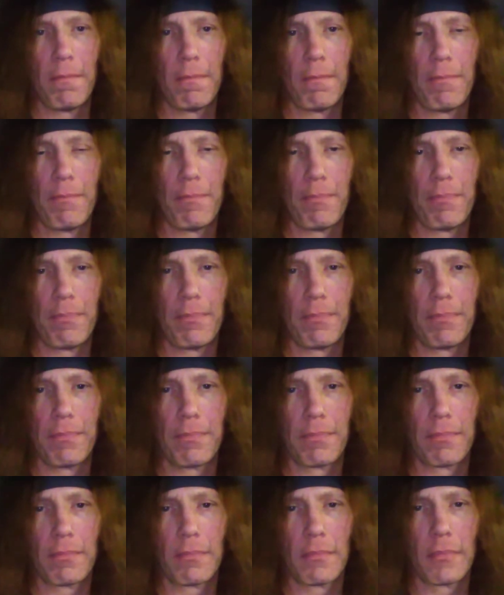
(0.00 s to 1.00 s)

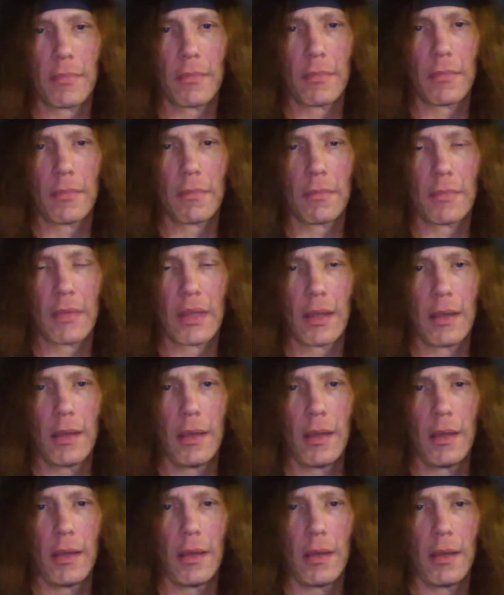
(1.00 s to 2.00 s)

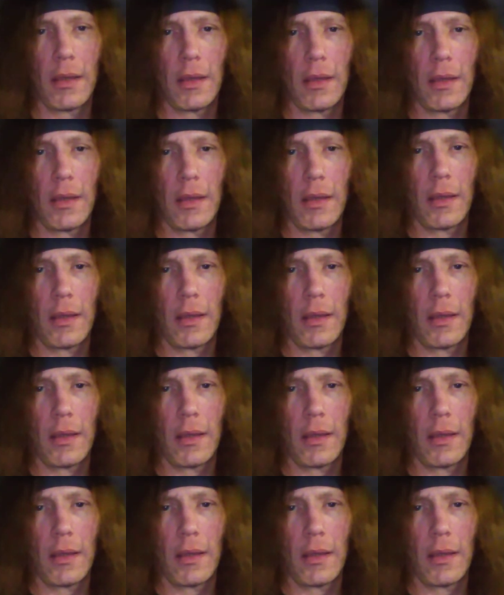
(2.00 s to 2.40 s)
(no one is talking)